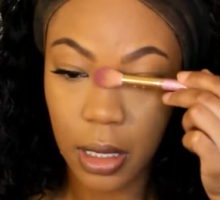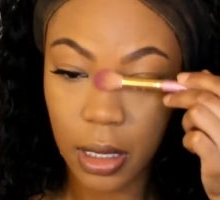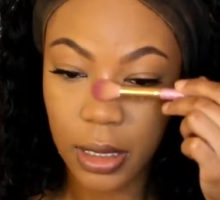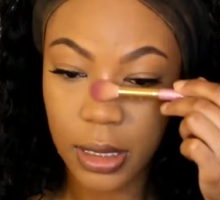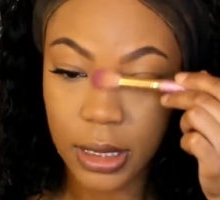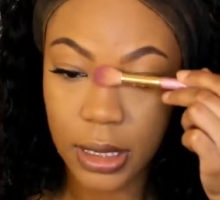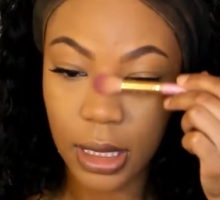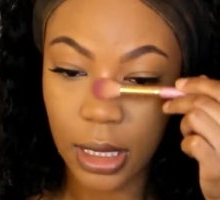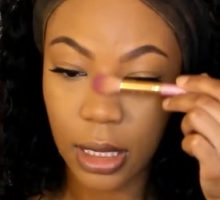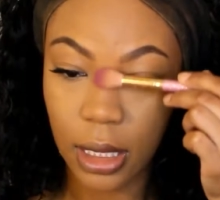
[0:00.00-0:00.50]

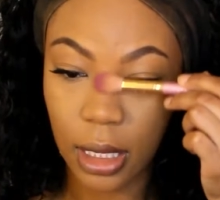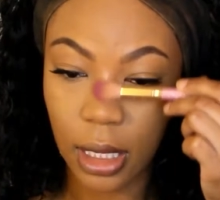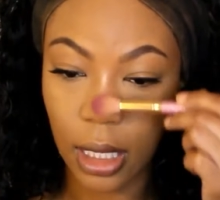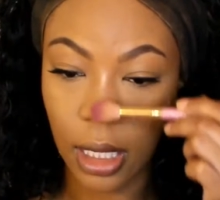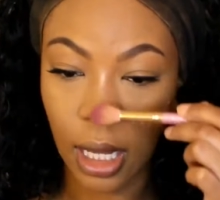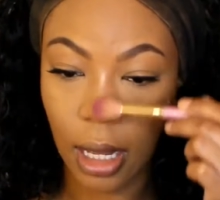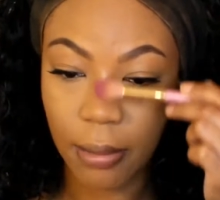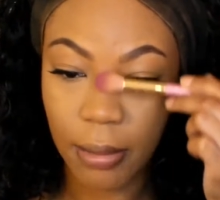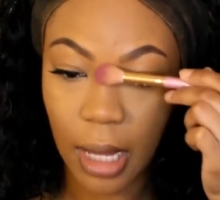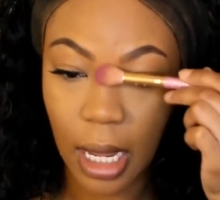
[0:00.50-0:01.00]
See, look,
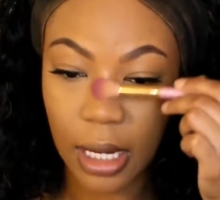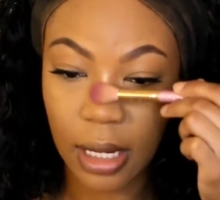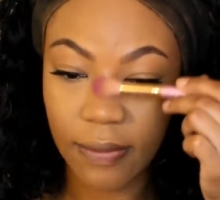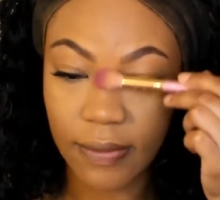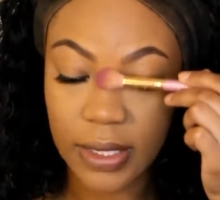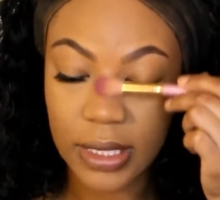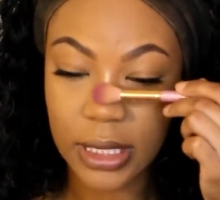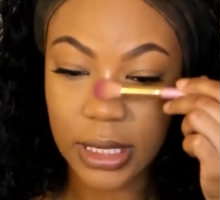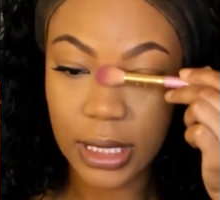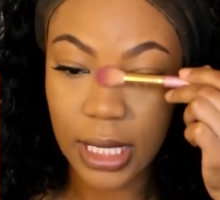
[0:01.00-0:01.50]
I'm not
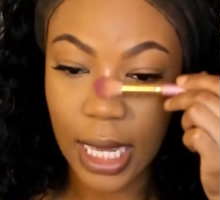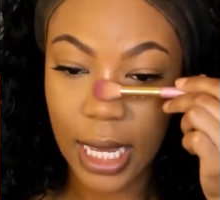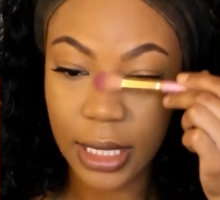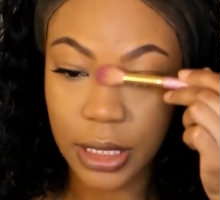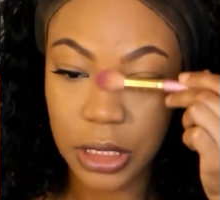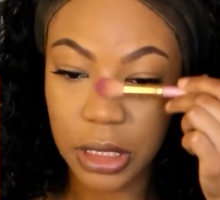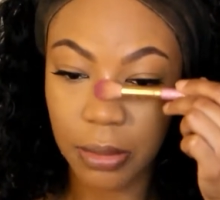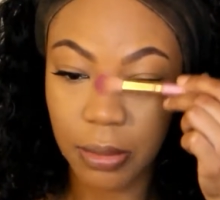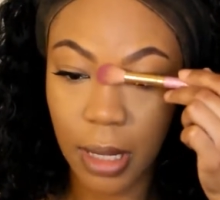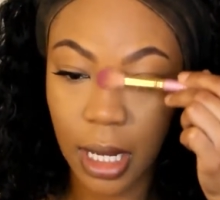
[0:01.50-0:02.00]
even
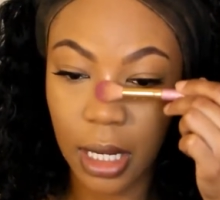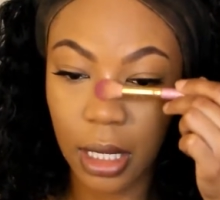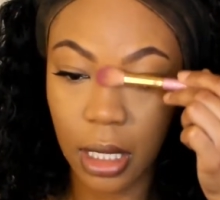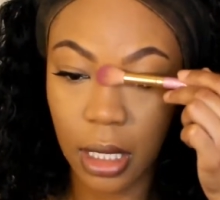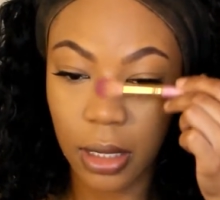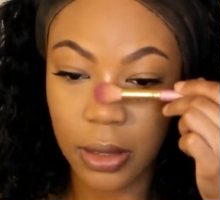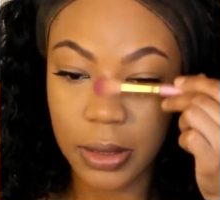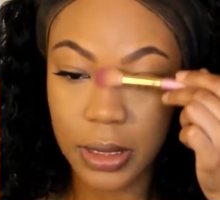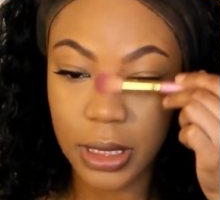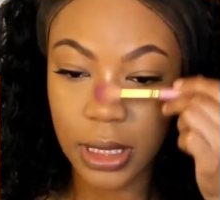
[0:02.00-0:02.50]
snatching my
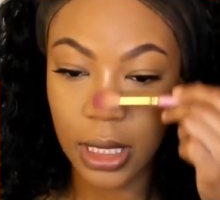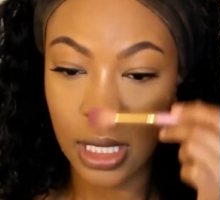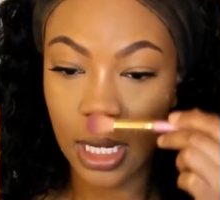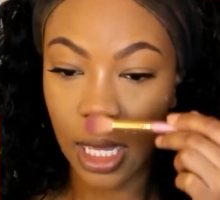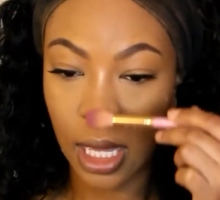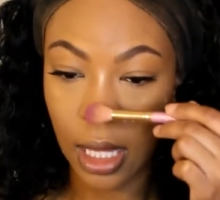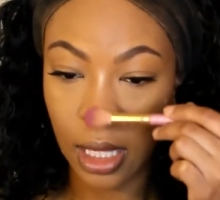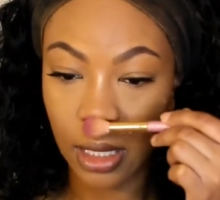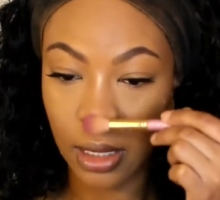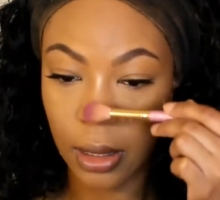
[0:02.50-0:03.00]
nose
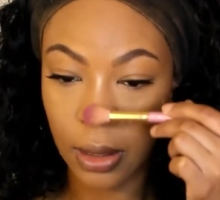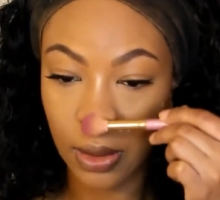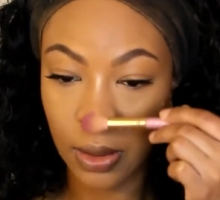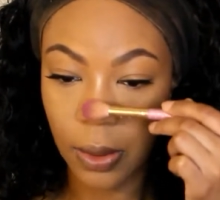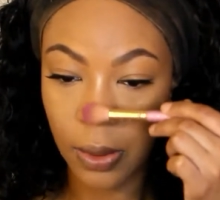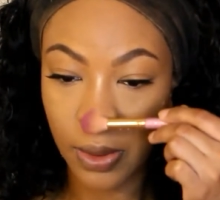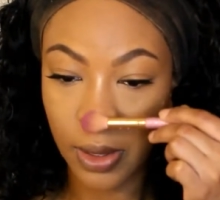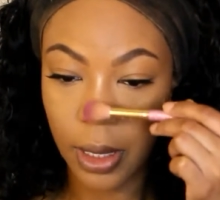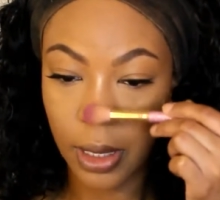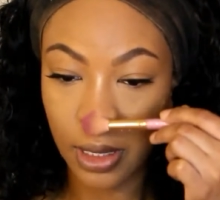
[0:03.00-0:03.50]
today, and
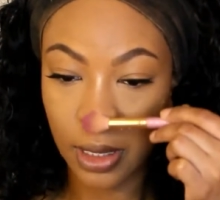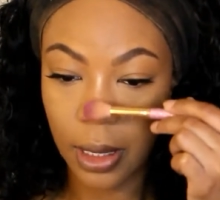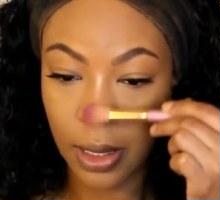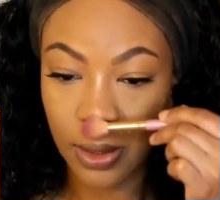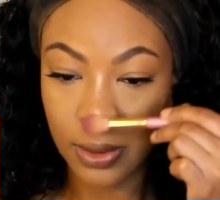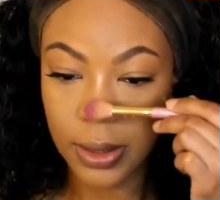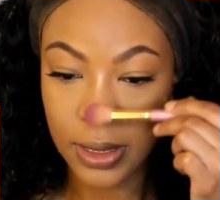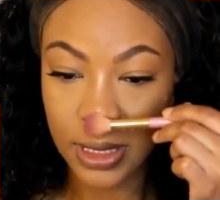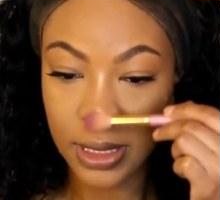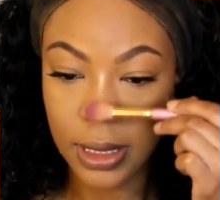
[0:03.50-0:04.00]
Lord
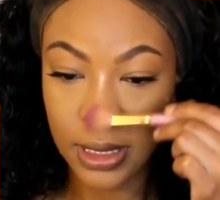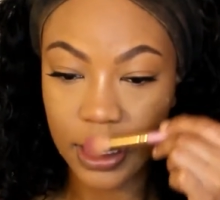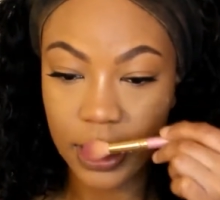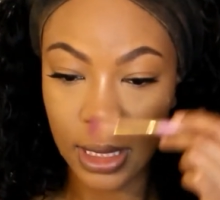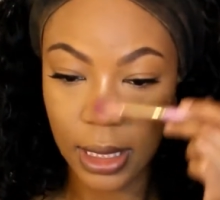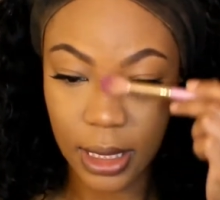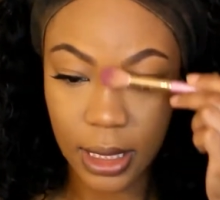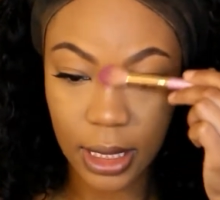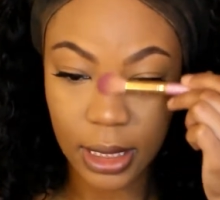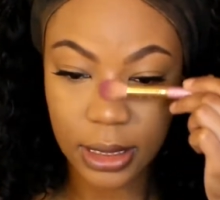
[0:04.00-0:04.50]
knows this is
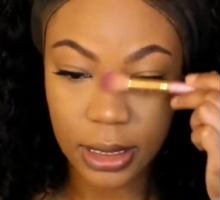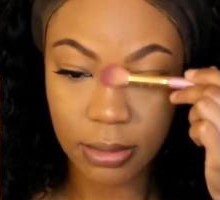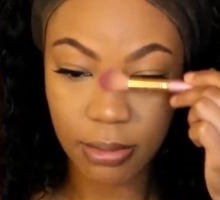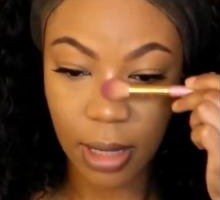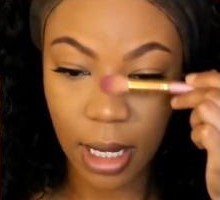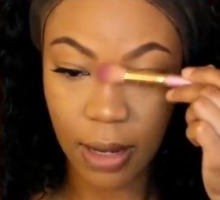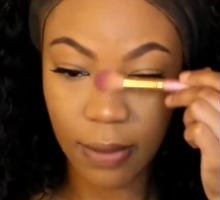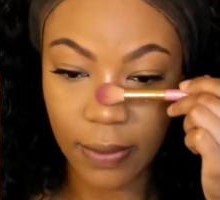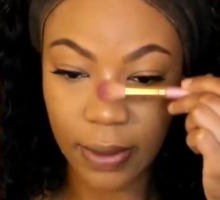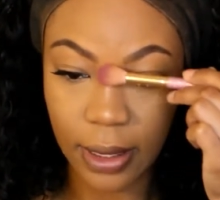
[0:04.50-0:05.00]
against
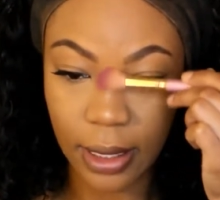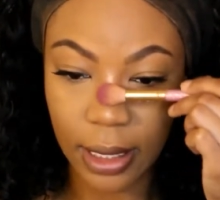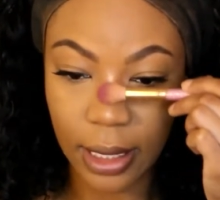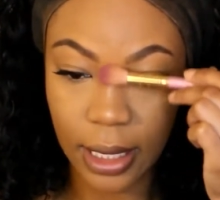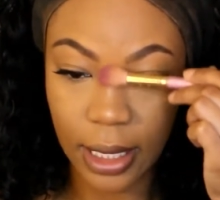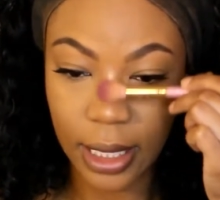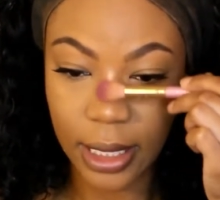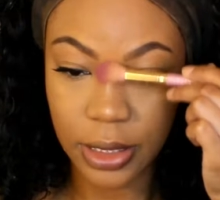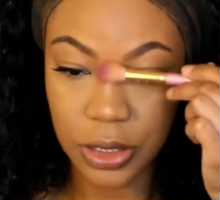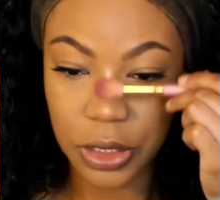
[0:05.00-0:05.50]
my
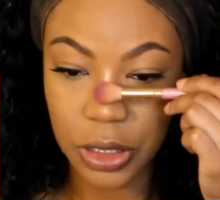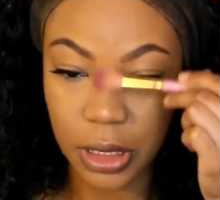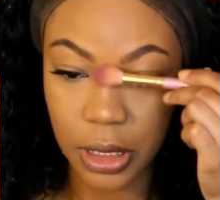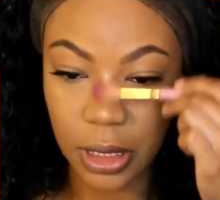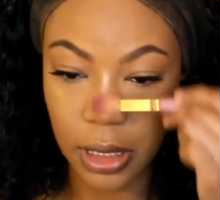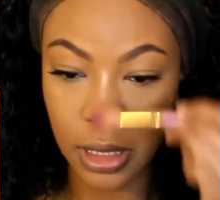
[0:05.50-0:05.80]
religion.